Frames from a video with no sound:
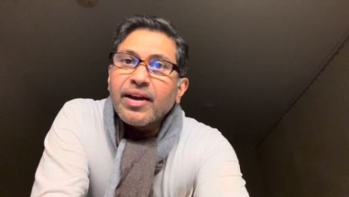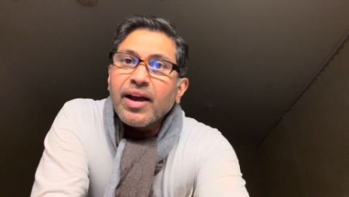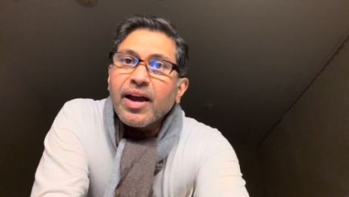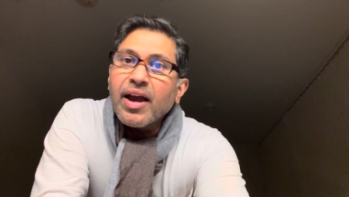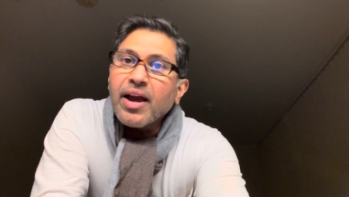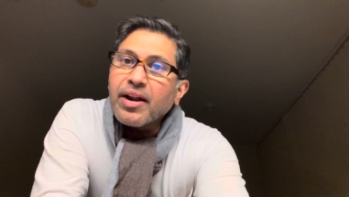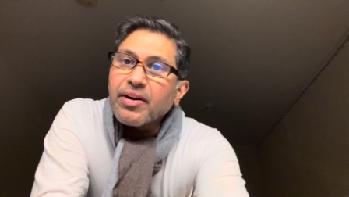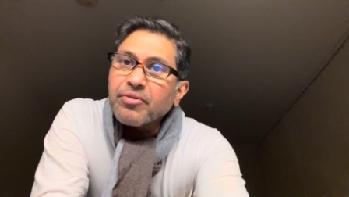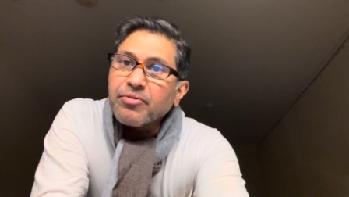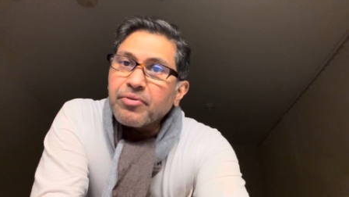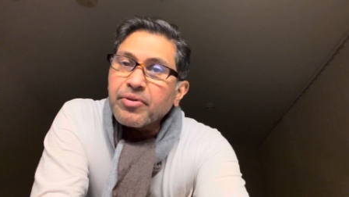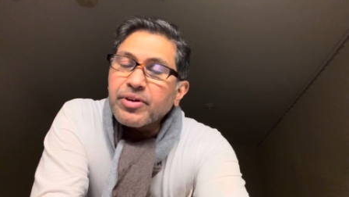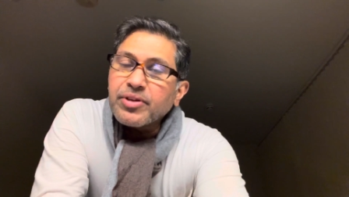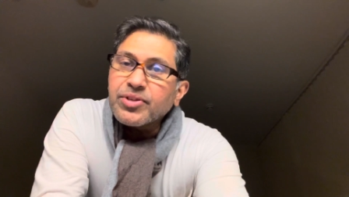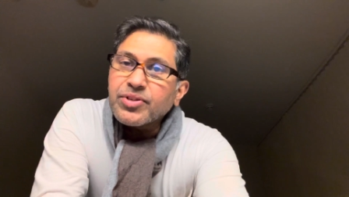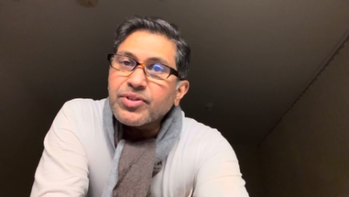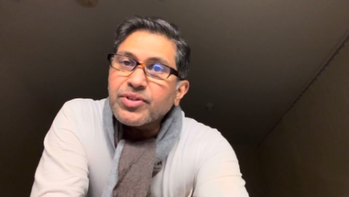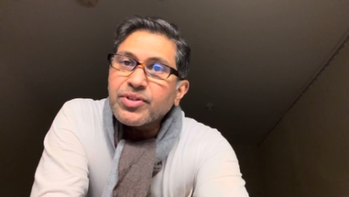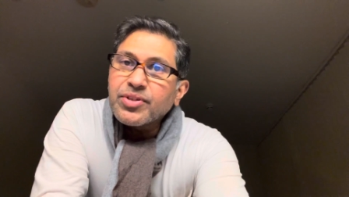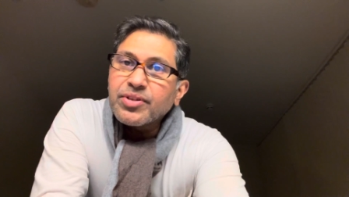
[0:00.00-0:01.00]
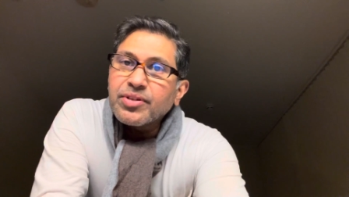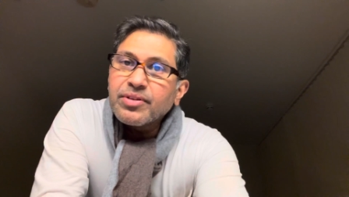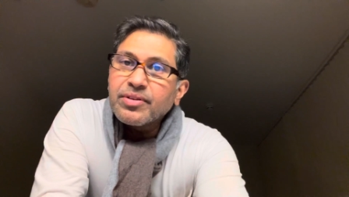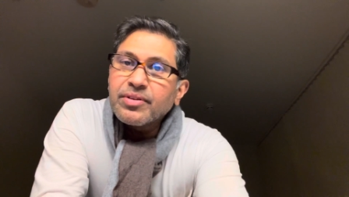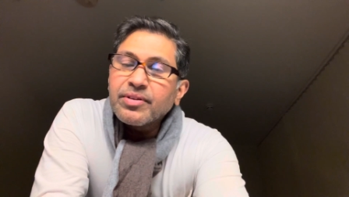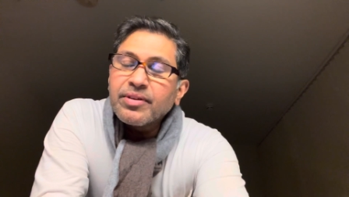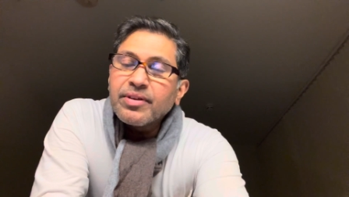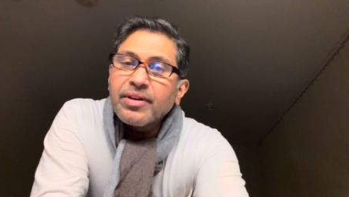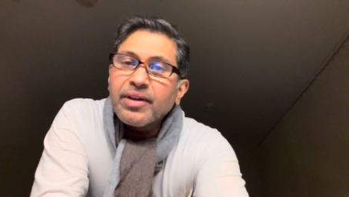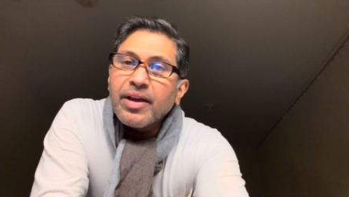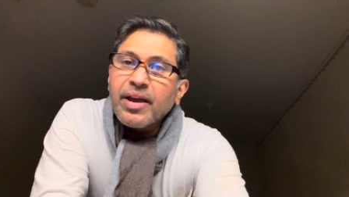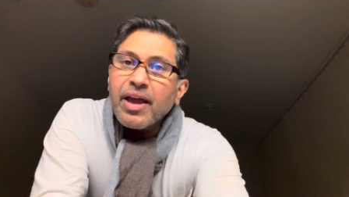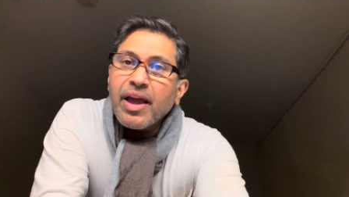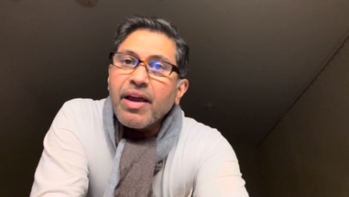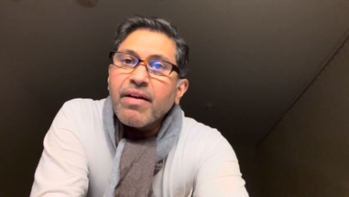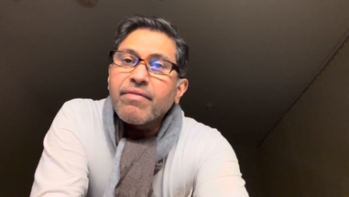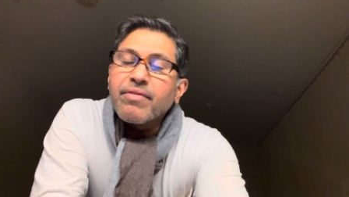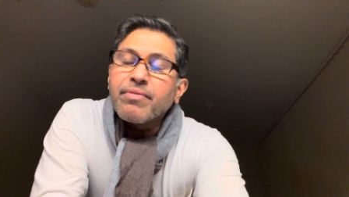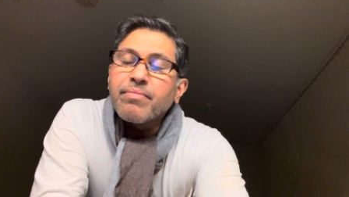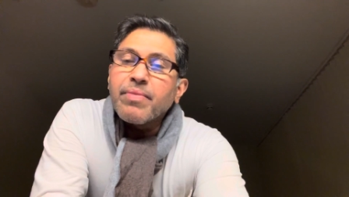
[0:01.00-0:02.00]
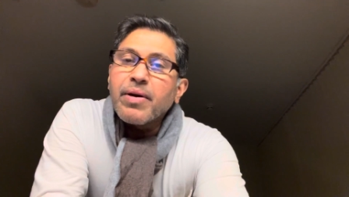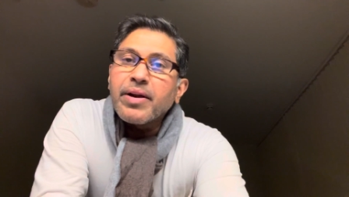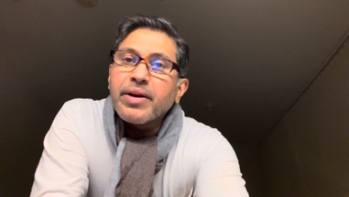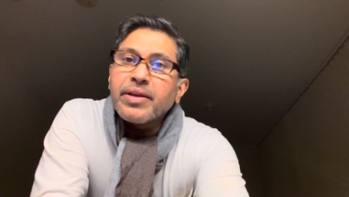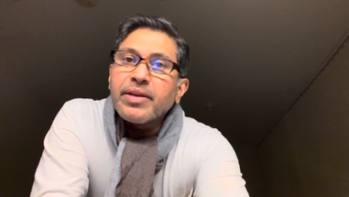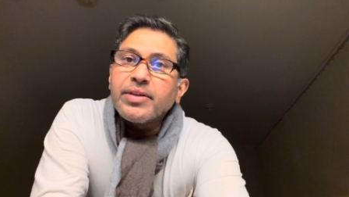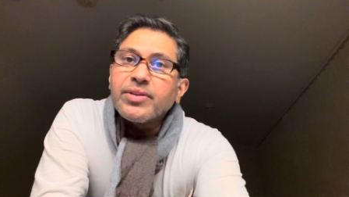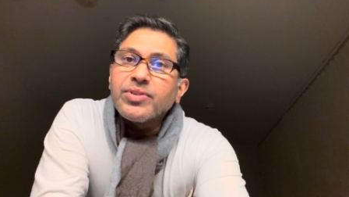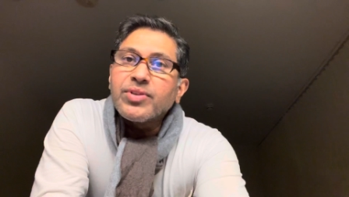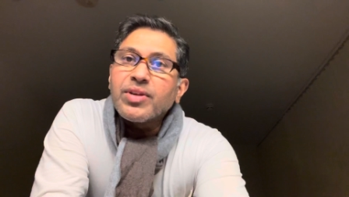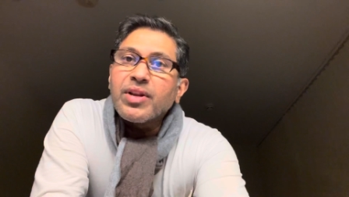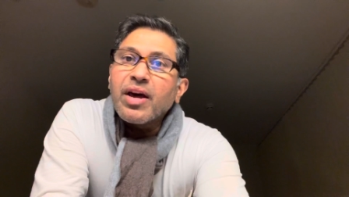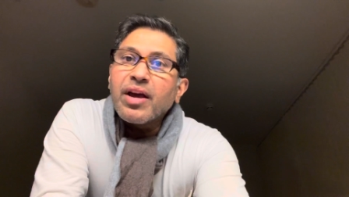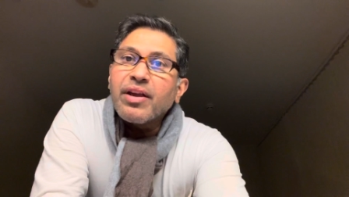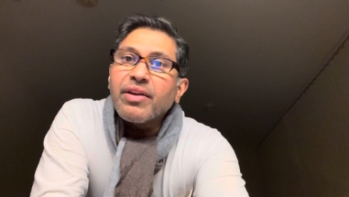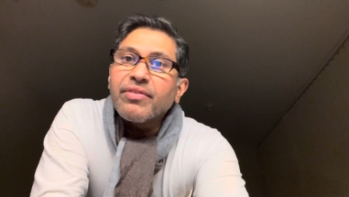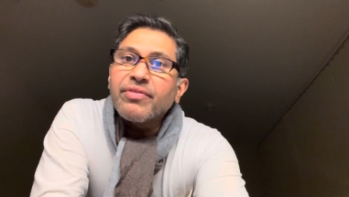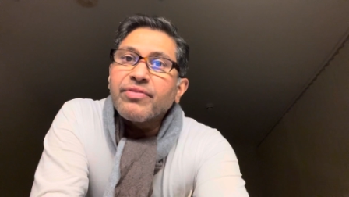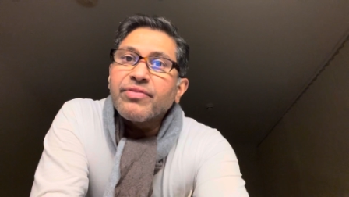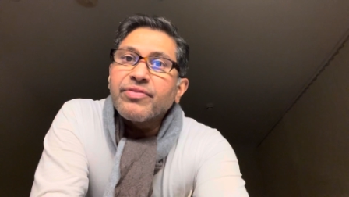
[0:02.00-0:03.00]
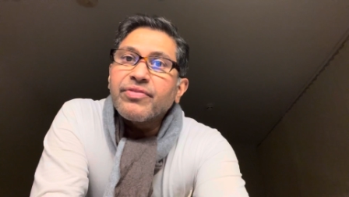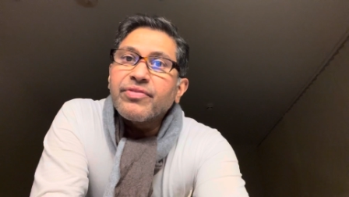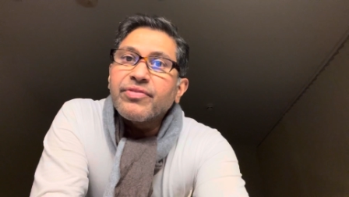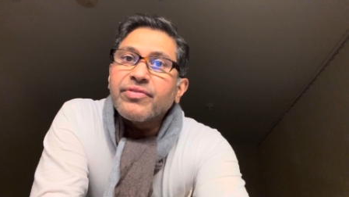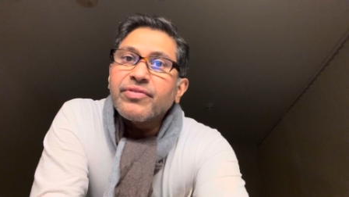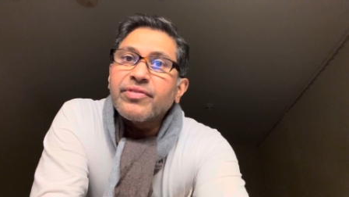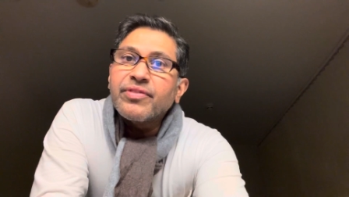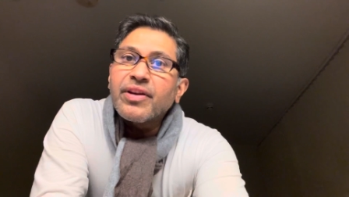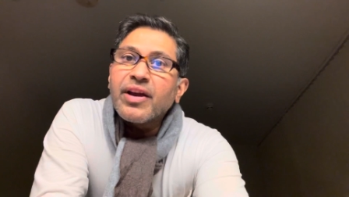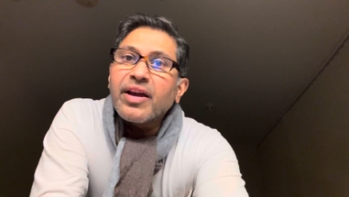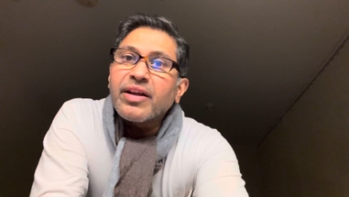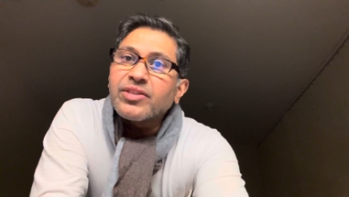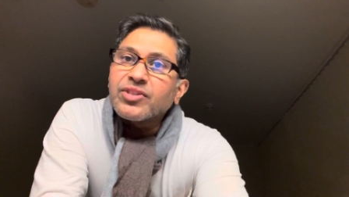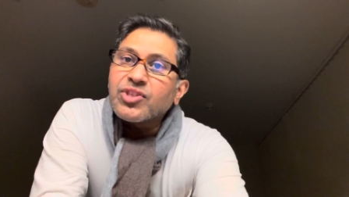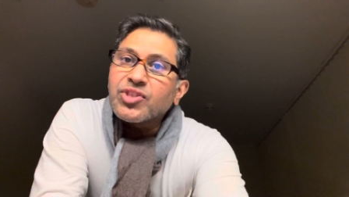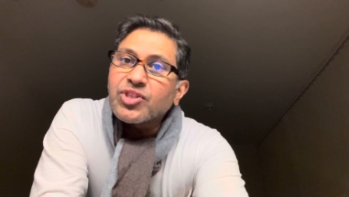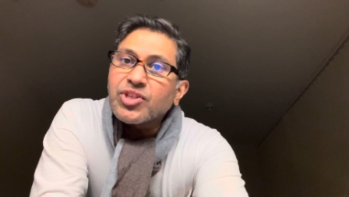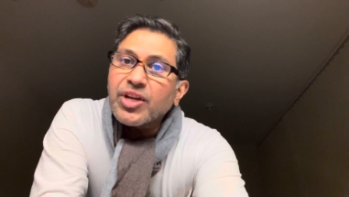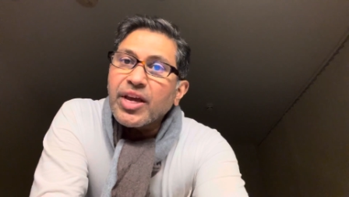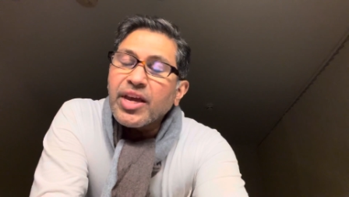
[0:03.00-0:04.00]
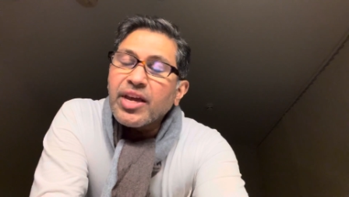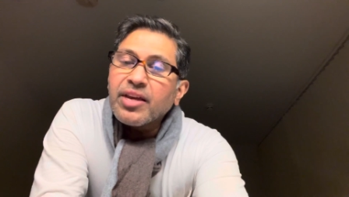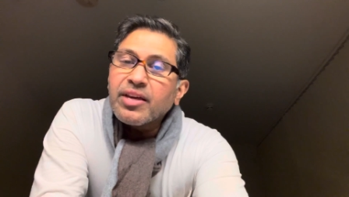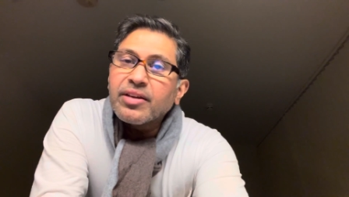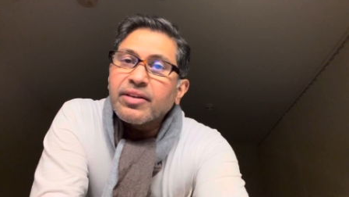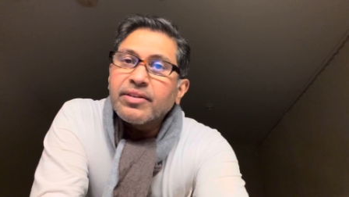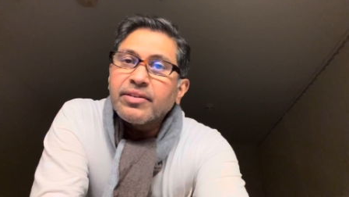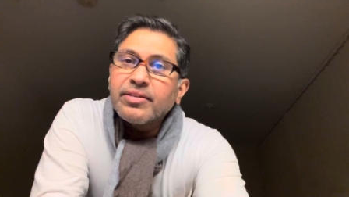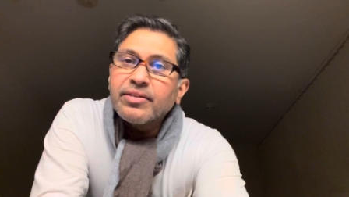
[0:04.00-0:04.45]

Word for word: at risk, everybody's life at stake,